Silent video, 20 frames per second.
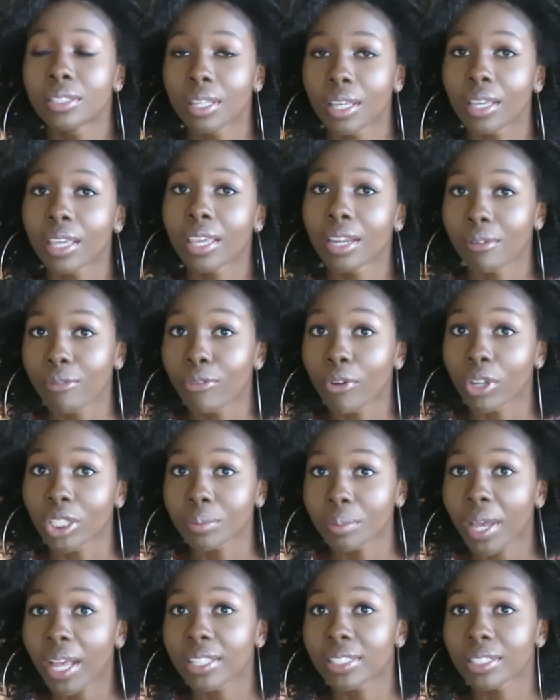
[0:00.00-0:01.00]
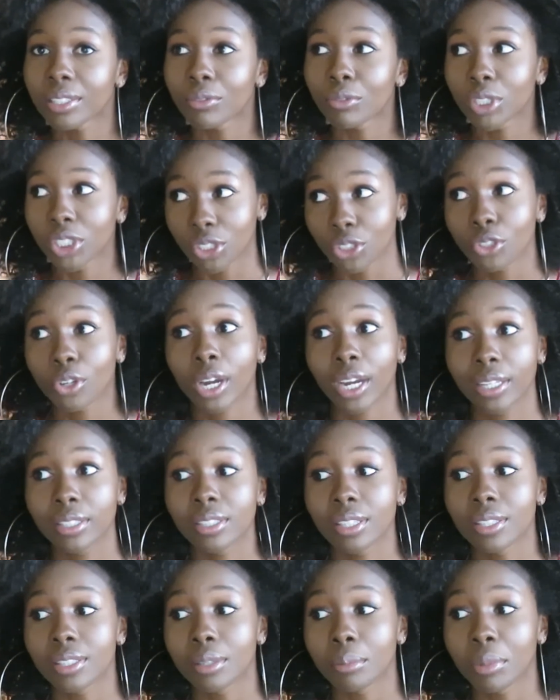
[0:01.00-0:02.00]
to get a false positive, which is
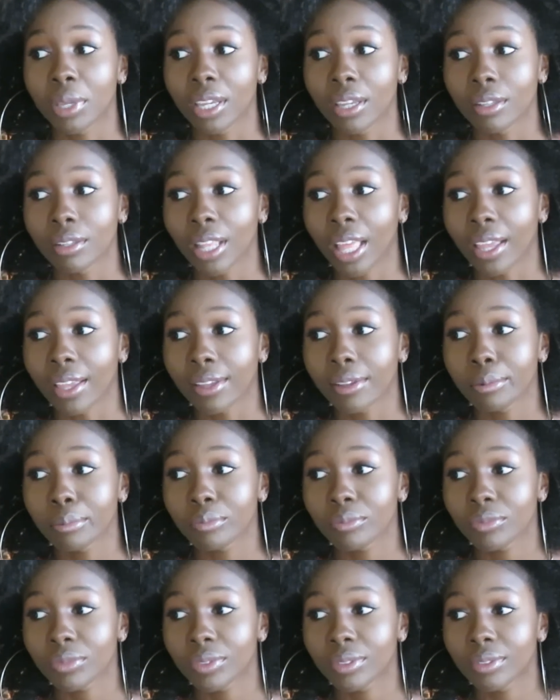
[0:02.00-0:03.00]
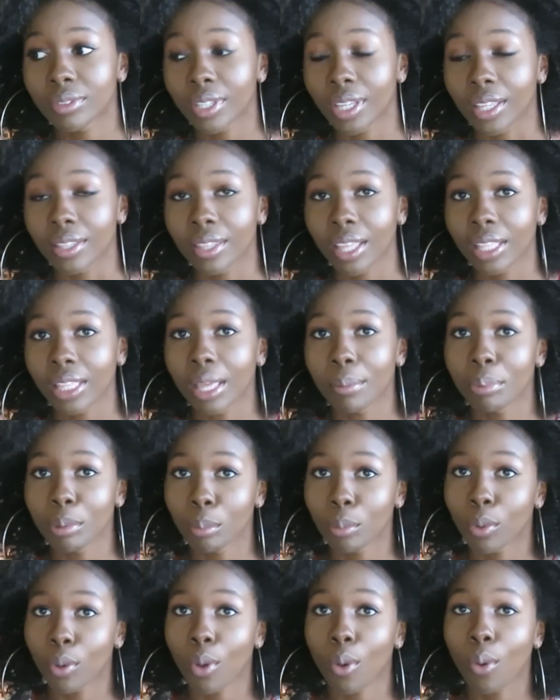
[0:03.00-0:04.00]
crazy to me. Like, that they let
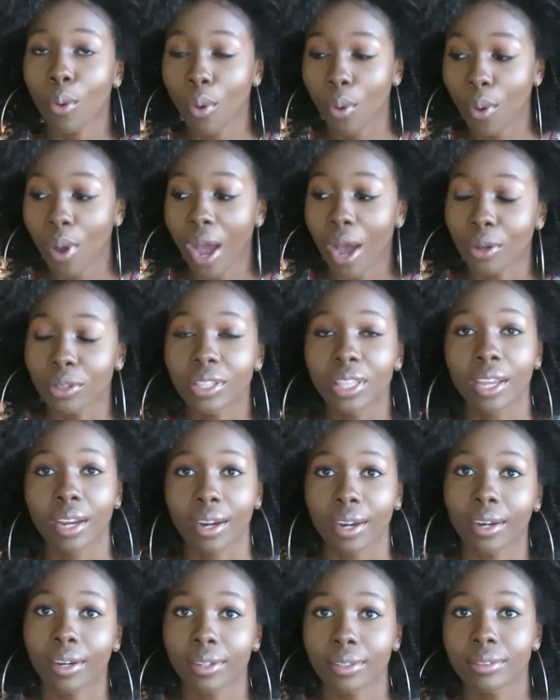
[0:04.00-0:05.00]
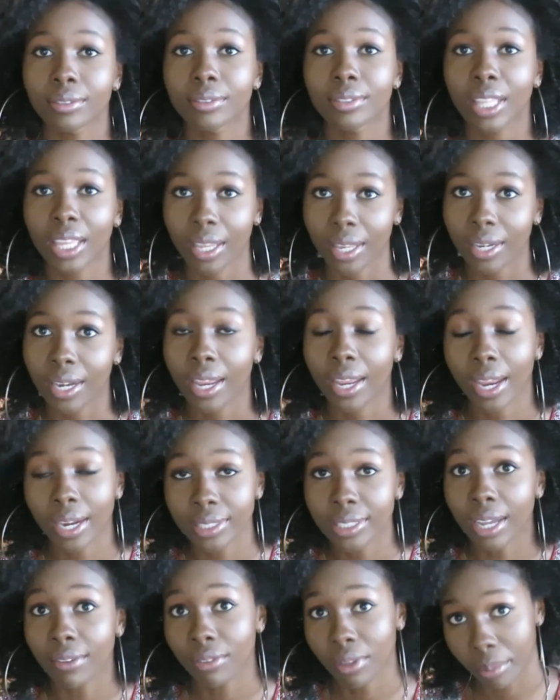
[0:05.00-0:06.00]
people go out there thinking
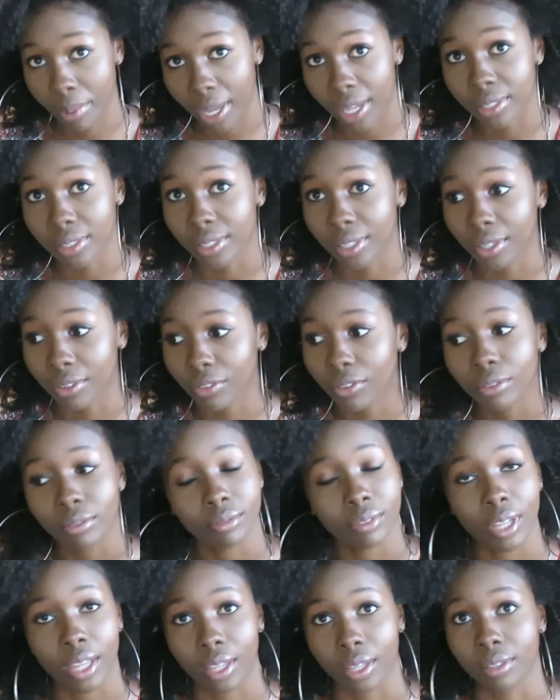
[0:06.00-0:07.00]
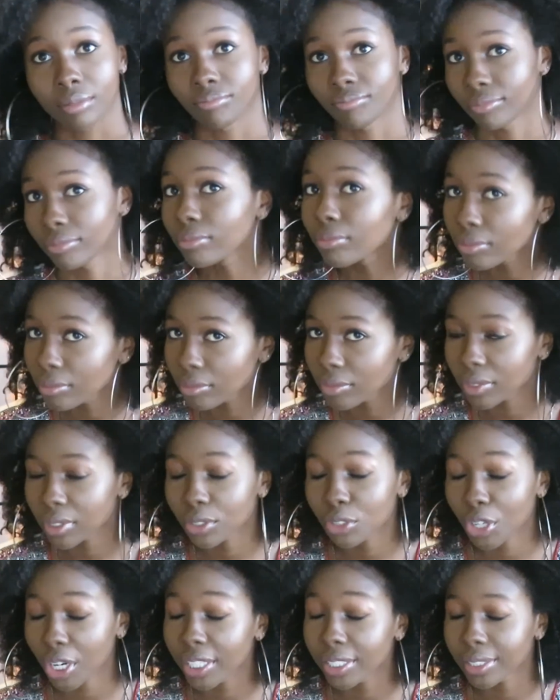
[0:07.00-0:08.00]
they're HIV positive. Like,
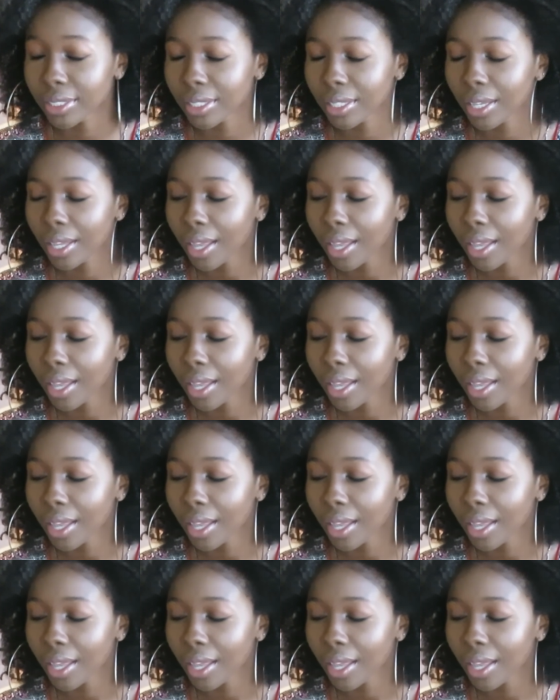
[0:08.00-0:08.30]
it's crazy.